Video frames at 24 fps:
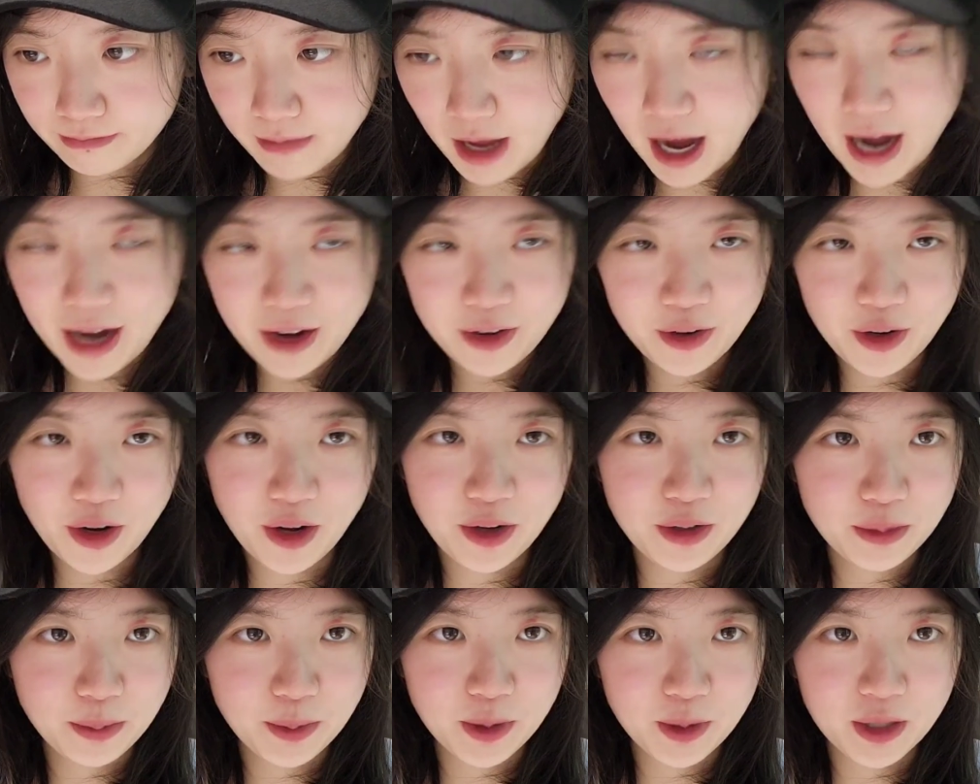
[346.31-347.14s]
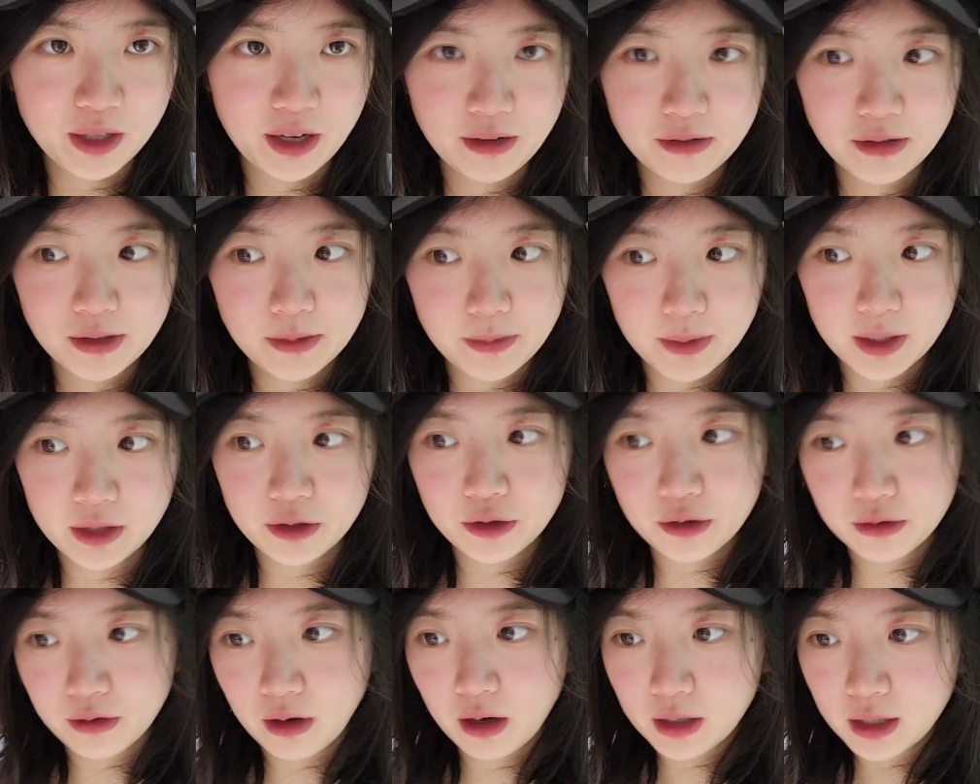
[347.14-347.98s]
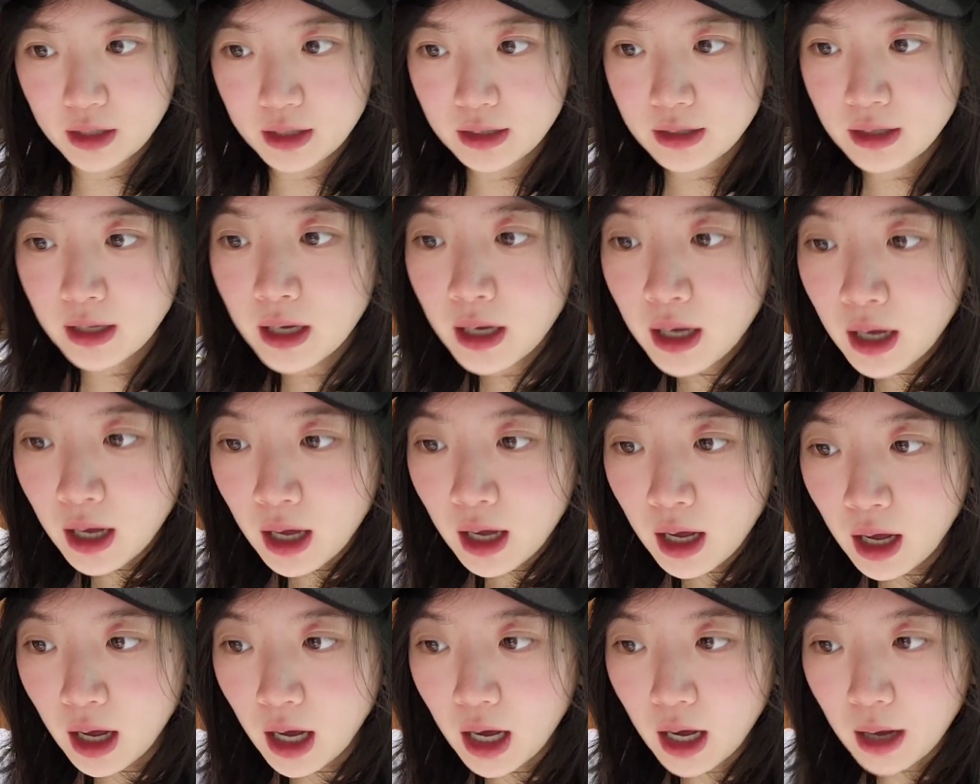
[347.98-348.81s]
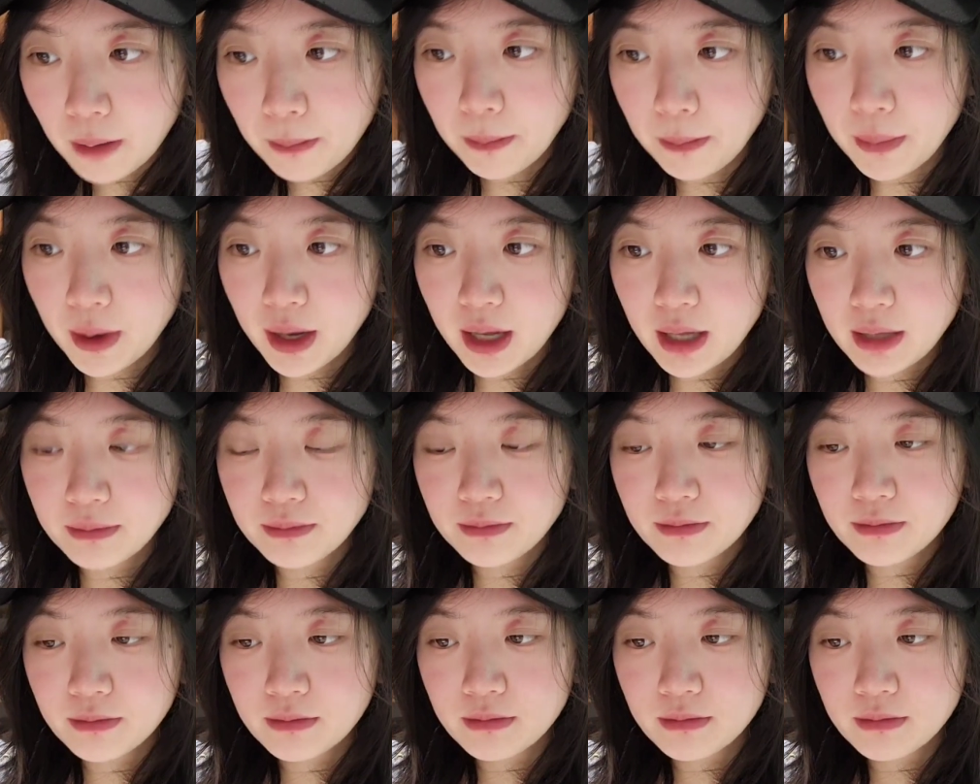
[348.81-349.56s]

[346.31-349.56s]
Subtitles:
I don't know how to pronounce Manchu, honestly. But